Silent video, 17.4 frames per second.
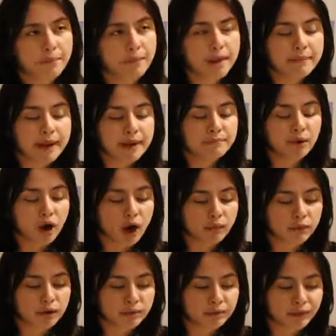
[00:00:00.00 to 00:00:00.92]
my main
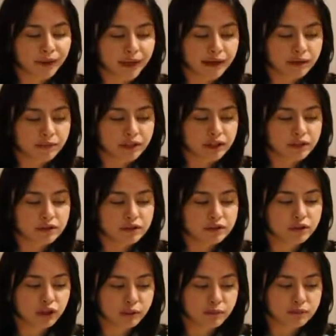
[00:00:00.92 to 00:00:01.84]
problem, right, with the
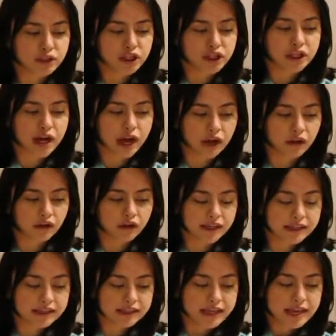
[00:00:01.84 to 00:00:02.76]
term
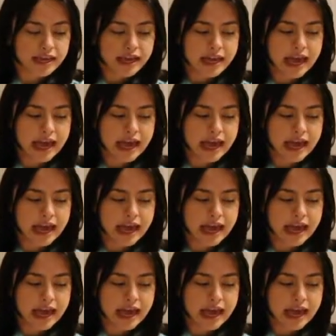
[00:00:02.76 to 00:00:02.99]
Chicano is,